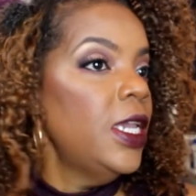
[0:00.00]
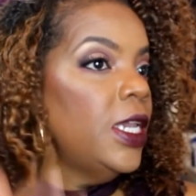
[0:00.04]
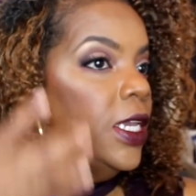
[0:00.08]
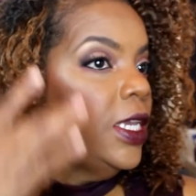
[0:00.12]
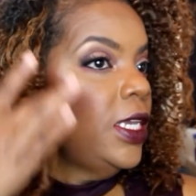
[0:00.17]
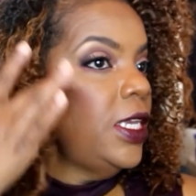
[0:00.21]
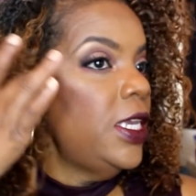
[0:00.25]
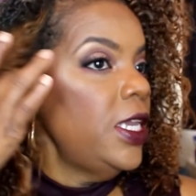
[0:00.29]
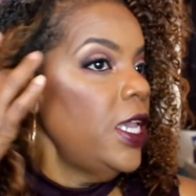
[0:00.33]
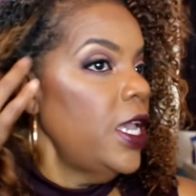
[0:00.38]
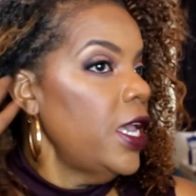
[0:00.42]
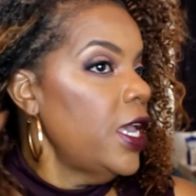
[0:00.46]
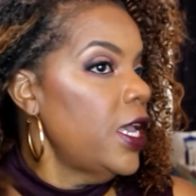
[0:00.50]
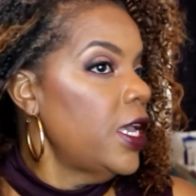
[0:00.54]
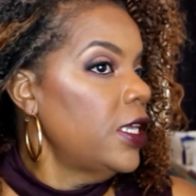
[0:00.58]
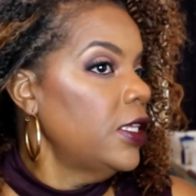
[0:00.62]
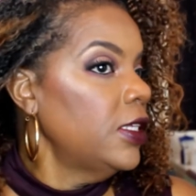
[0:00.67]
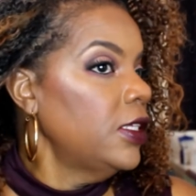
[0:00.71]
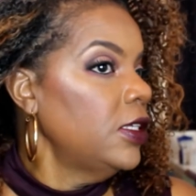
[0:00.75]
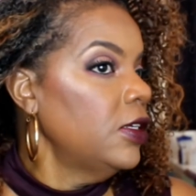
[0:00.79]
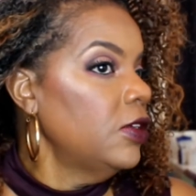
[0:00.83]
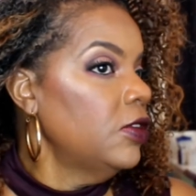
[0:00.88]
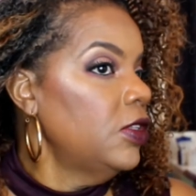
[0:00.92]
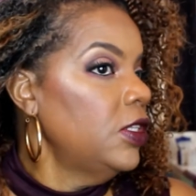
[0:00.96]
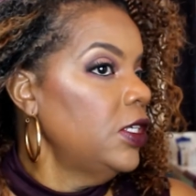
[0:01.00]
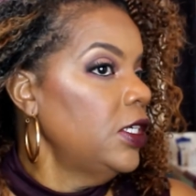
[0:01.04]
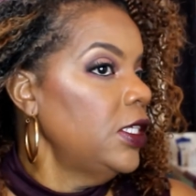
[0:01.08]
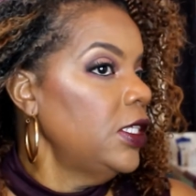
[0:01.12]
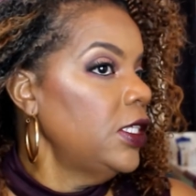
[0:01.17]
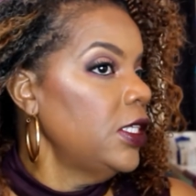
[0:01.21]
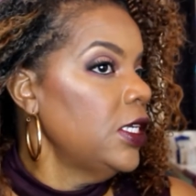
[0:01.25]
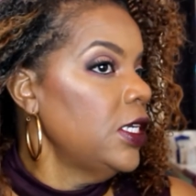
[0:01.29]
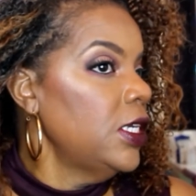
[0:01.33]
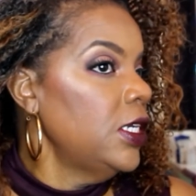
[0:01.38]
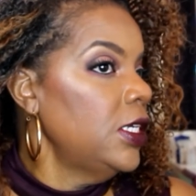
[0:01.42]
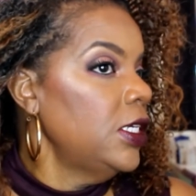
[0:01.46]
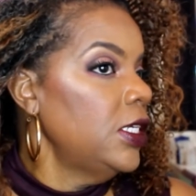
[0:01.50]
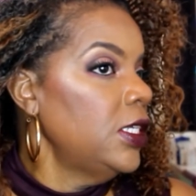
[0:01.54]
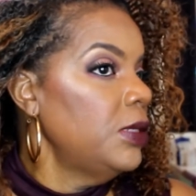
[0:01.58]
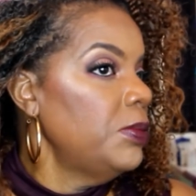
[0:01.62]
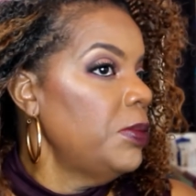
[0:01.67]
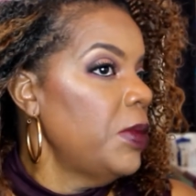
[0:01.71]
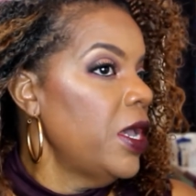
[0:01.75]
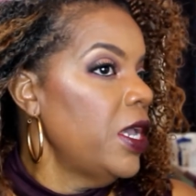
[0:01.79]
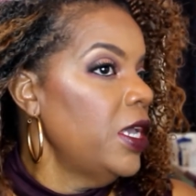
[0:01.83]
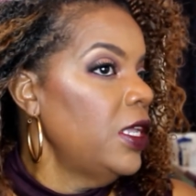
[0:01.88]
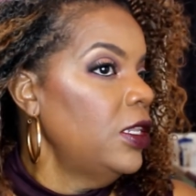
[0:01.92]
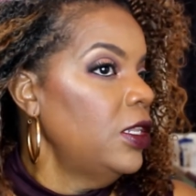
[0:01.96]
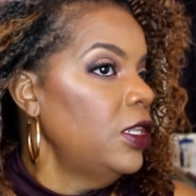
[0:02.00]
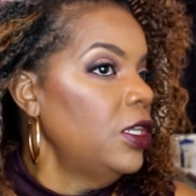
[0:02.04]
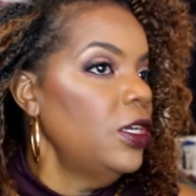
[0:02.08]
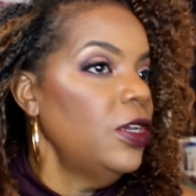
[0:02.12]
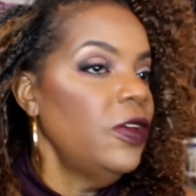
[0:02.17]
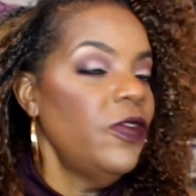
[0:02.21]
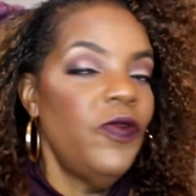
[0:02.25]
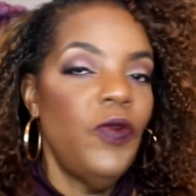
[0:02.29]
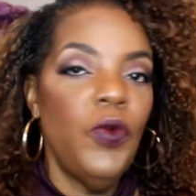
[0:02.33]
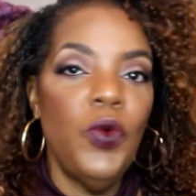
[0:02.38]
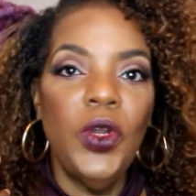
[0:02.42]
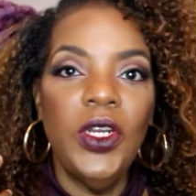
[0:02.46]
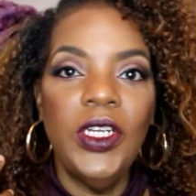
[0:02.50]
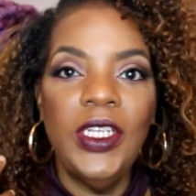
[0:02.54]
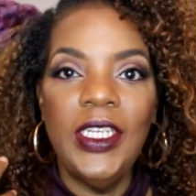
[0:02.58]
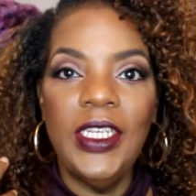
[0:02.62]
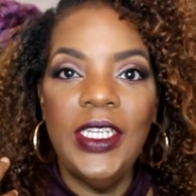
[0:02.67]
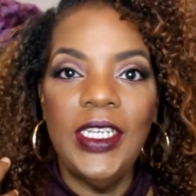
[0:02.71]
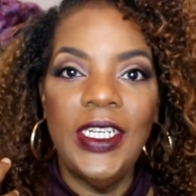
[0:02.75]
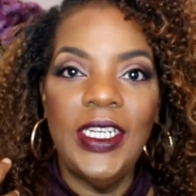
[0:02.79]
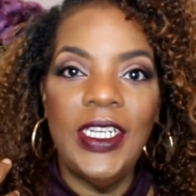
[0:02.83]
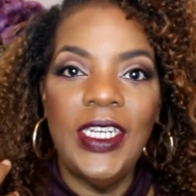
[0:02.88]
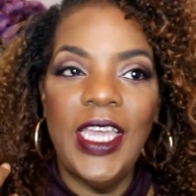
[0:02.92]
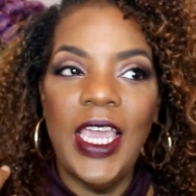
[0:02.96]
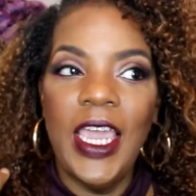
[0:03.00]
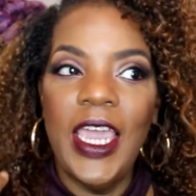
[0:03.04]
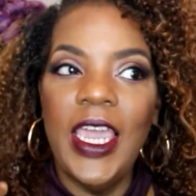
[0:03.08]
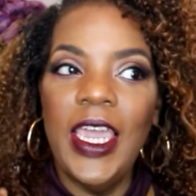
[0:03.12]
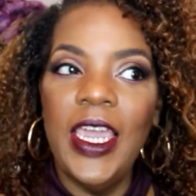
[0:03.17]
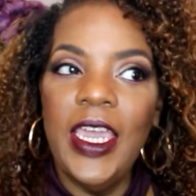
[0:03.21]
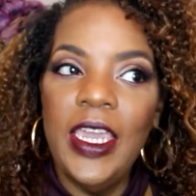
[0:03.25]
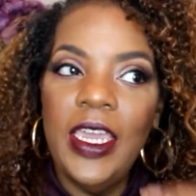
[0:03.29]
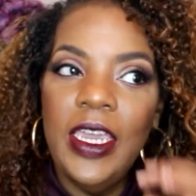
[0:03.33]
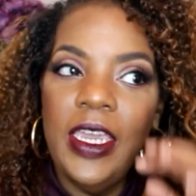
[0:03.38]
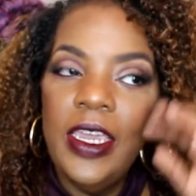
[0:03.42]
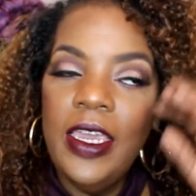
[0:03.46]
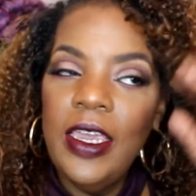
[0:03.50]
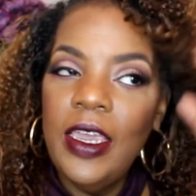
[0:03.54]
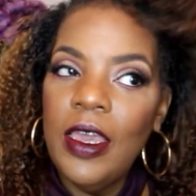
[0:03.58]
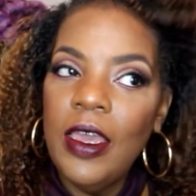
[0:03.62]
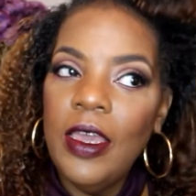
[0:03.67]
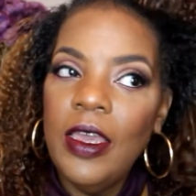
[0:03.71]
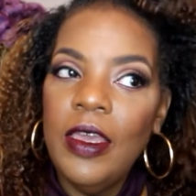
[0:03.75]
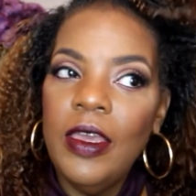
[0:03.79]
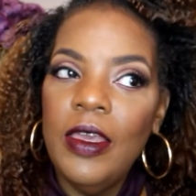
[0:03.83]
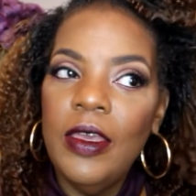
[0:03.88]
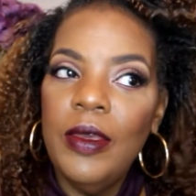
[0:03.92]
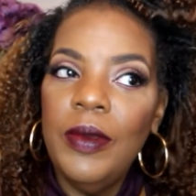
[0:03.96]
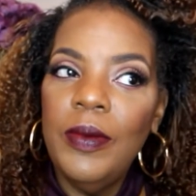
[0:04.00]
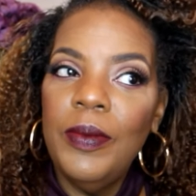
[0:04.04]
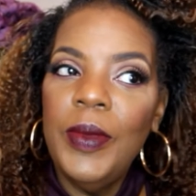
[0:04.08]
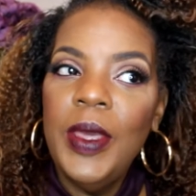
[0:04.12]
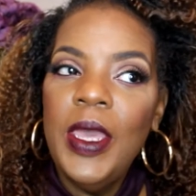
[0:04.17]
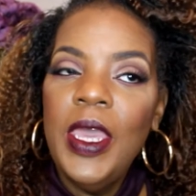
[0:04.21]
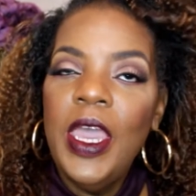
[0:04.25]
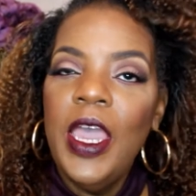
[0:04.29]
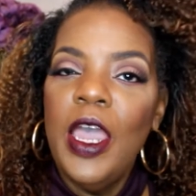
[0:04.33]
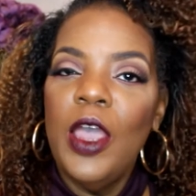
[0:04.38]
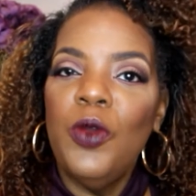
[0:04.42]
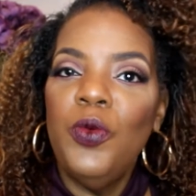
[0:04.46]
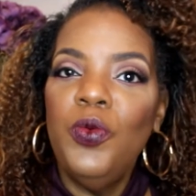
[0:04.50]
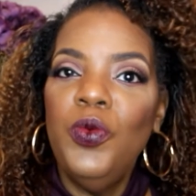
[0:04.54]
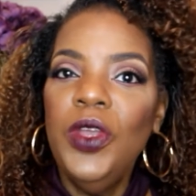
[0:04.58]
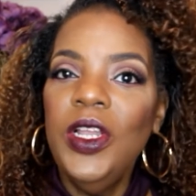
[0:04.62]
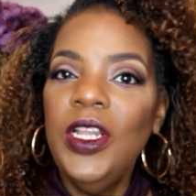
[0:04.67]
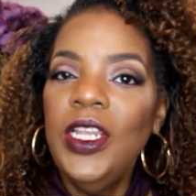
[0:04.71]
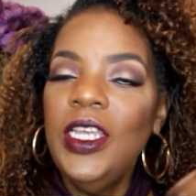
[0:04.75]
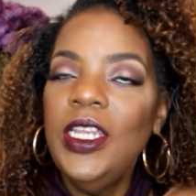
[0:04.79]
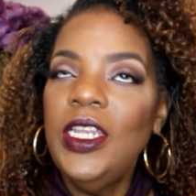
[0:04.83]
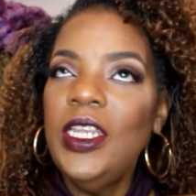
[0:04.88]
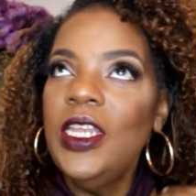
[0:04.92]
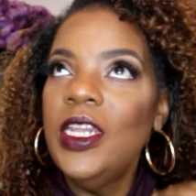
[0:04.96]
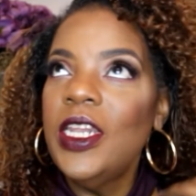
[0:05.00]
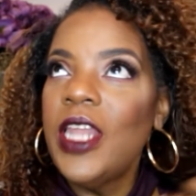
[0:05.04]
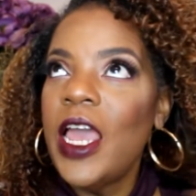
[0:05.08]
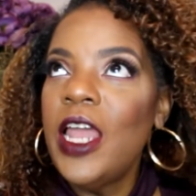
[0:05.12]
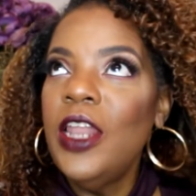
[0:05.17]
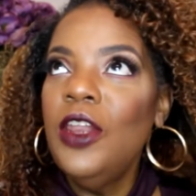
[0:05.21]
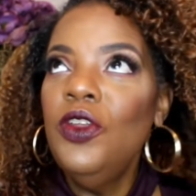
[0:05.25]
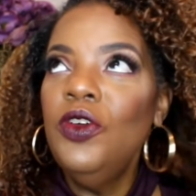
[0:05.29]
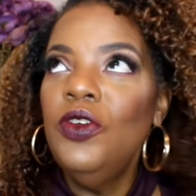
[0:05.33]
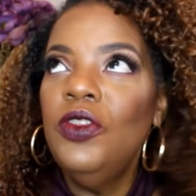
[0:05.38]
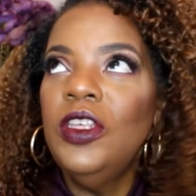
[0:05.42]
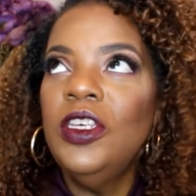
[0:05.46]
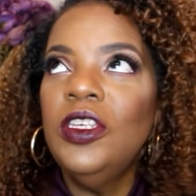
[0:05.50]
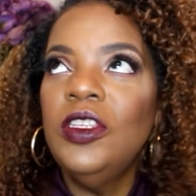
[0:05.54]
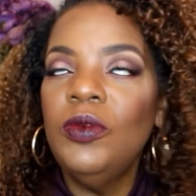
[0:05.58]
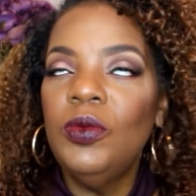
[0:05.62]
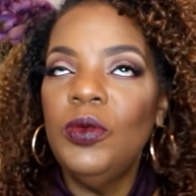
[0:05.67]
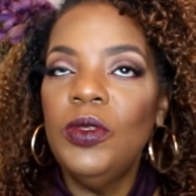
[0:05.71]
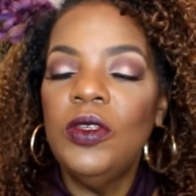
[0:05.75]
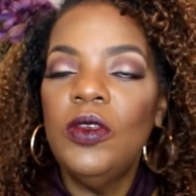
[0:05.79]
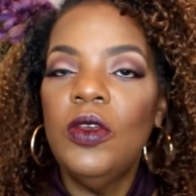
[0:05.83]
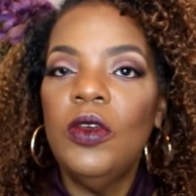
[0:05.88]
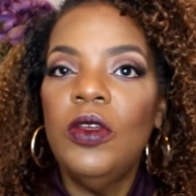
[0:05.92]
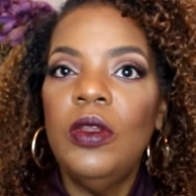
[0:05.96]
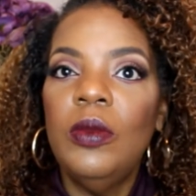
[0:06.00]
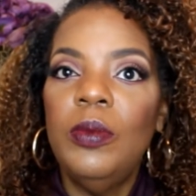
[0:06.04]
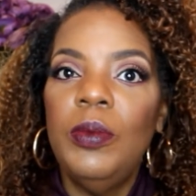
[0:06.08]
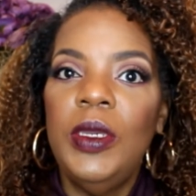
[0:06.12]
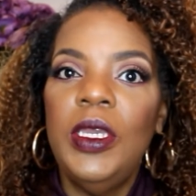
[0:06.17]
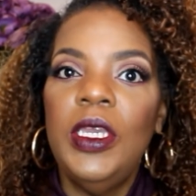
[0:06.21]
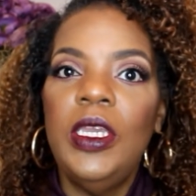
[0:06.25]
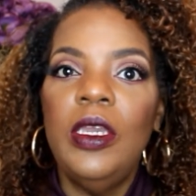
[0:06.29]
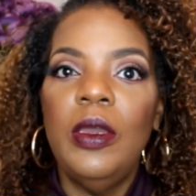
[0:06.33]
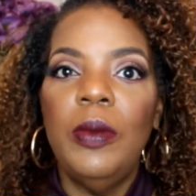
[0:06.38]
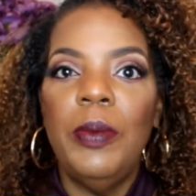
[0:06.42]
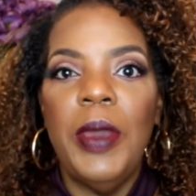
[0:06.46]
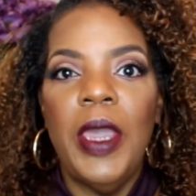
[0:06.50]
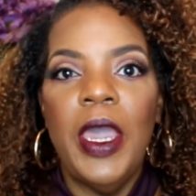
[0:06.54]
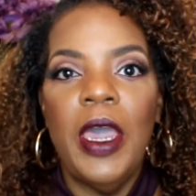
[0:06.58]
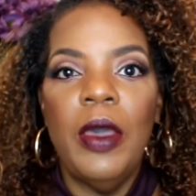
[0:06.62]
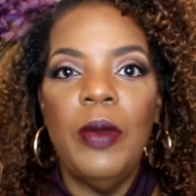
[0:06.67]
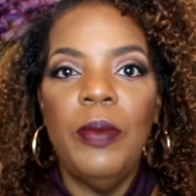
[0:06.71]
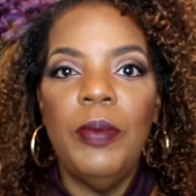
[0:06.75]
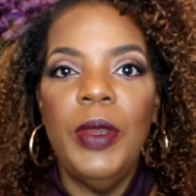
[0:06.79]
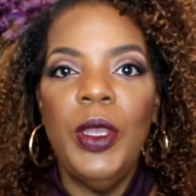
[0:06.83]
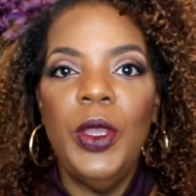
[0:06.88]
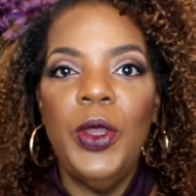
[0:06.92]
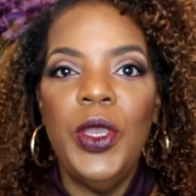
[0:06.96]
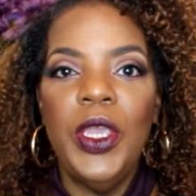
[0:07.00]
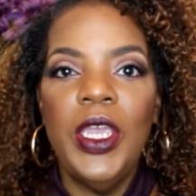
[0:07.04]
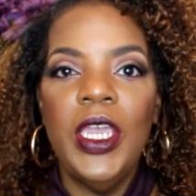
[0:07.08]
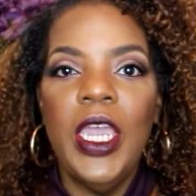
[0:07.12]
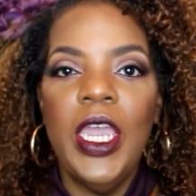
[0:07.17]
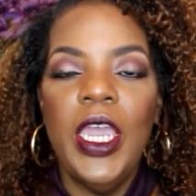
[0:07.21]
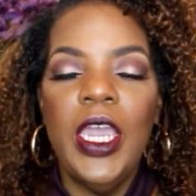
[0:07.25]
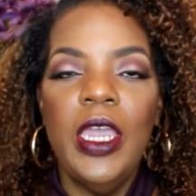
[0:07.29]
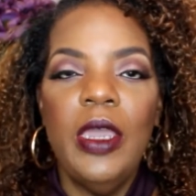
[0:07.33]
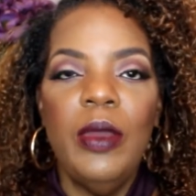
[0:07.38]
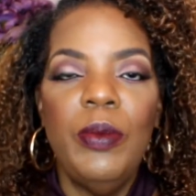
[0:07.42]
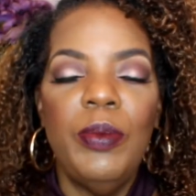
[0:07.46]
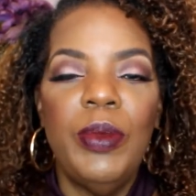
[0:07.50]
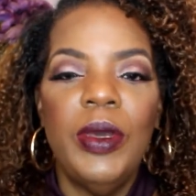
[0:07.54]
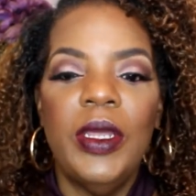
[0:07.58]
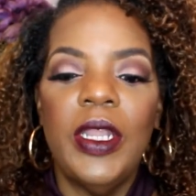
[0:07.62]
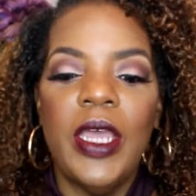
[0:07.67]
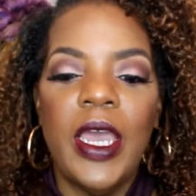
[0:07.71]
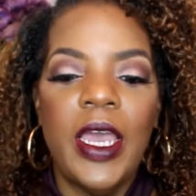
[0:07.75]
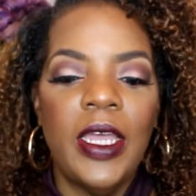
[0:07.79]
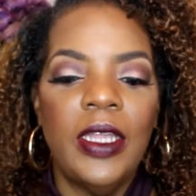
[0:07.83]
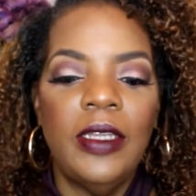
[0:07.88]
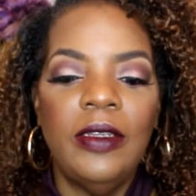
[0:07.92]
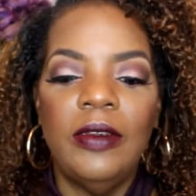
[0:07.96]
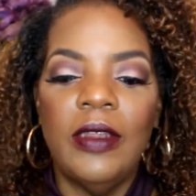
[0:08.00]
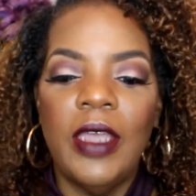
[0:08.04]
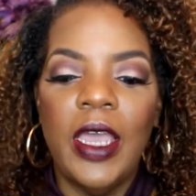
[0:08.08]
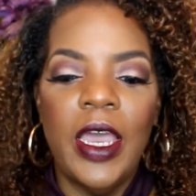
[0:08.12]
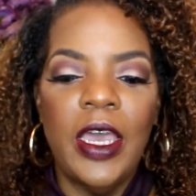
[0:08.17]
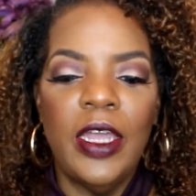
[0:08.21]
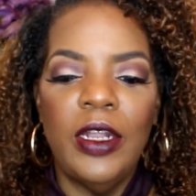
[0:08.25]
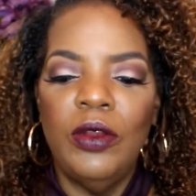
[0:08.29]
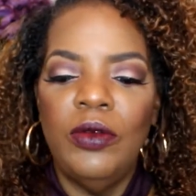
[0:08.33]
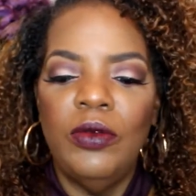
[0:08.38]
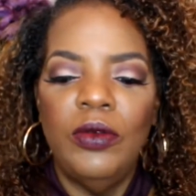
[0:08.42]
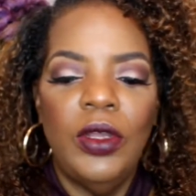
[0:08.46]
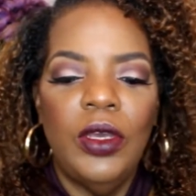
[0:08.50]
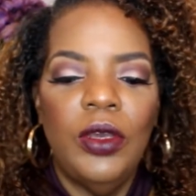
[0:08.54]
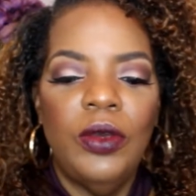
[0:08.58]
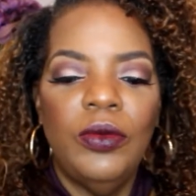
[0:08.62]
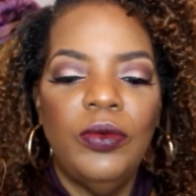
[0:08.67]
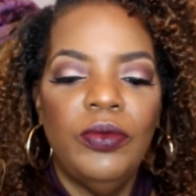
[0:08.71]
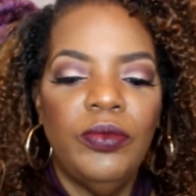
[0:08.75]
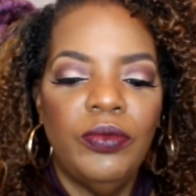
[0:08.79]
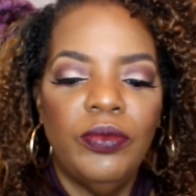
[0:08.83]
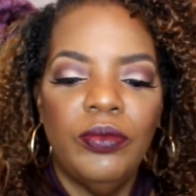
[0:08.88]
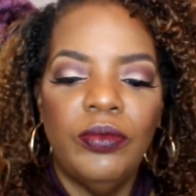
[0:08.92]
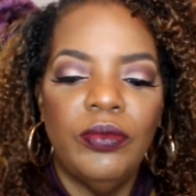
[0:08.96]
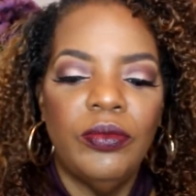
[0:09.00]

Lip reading: yeah, so this is my look for today. I knew this was going to be about Mary Kay, but I don't know.